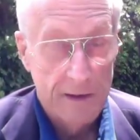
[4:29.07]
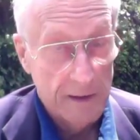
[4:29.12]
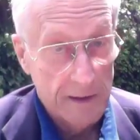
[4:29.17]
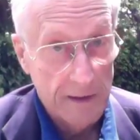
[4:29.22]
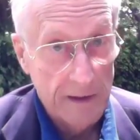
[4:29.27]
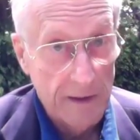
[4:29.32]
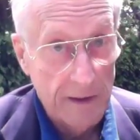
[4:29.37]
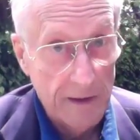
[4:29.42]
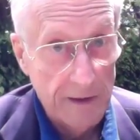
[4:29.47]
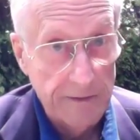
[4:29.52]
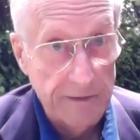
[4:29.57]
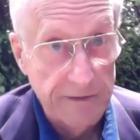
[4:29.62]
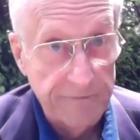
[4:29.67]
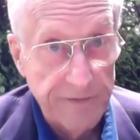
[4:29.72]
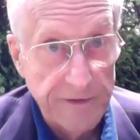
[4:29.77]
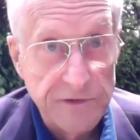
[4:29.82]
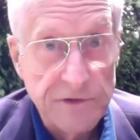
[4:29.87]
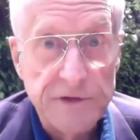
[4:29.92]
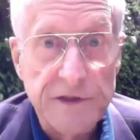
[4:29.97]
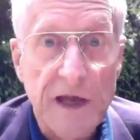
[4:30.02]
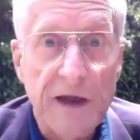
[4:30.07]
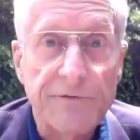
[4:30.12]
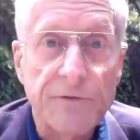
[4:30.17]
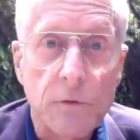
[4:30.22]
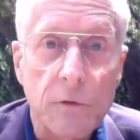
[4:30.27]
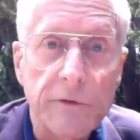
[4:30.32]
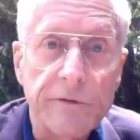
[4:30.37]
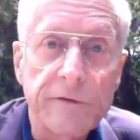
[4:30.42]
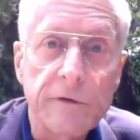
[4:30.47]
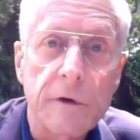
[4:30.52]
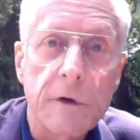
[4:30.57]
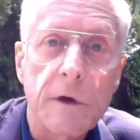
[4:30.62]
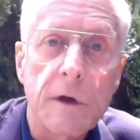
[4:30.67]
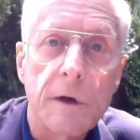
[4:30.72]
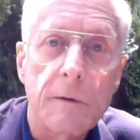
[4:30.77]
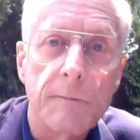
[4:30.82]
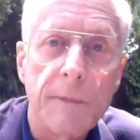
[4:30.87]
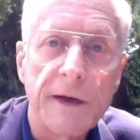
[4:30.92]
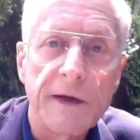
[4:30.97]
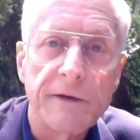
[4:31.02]
and the adventures afterwards,
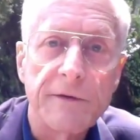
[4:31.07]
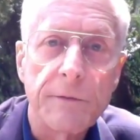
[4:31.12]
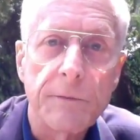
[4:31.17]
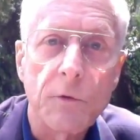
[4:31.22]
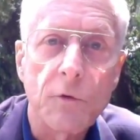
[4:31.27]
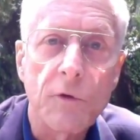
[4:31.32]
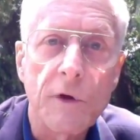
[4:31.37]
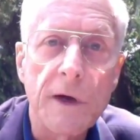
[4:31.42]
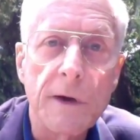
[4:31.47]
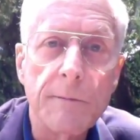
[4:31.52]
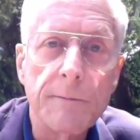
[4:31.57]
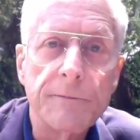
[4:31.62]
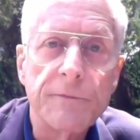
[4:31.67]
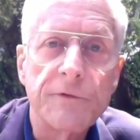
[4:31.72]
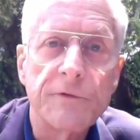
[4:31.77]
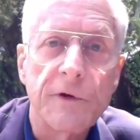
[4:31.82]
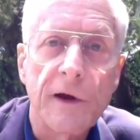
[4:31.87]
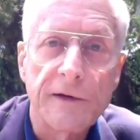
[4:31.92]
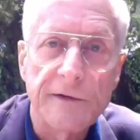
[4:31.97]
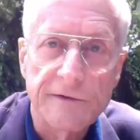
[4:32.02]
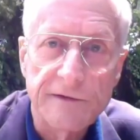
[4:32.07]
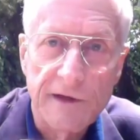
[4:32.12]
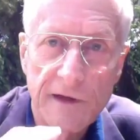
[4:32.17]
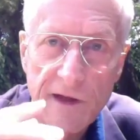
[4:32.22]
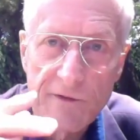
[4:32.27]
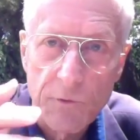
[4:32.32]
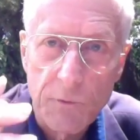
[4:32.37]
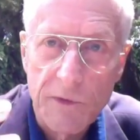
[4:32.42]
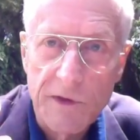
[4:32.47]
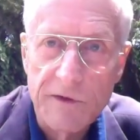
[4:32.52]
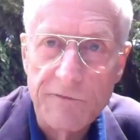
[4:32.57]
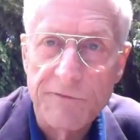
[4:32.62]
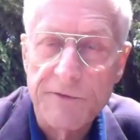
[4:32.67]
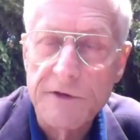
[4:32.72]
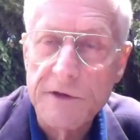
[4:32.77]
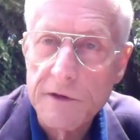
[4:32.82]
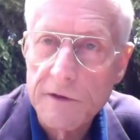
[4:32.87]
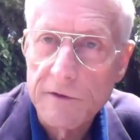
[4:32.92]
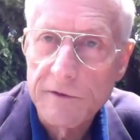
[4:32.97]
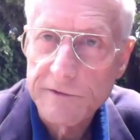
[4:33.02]
many of them grim, trying to tell everybody for
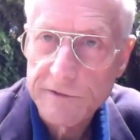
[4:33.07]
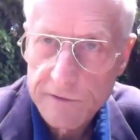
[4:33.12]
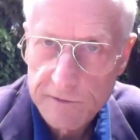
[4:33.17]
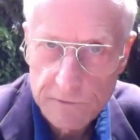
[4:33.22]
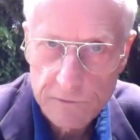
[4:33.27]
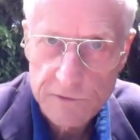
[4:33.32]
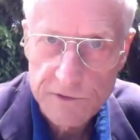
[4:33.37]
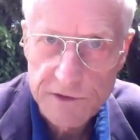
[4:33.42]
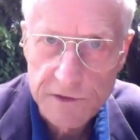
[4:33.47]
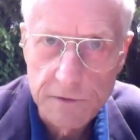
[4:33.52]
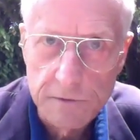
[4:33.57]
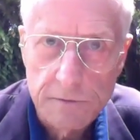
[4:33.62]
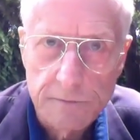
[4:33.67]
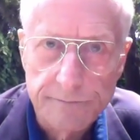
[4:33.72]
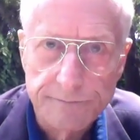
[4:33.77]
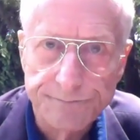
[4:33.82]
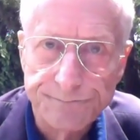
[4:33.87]
years too soon.